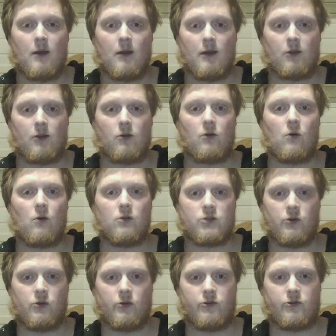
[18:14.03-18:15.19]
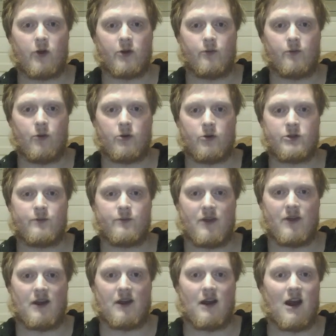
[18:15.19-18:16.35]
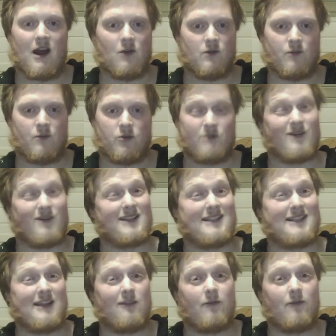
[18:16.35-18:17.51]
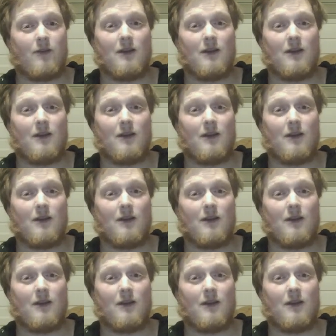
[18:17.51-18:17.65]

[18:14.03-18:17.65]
He could also try to push, but then I will push myself,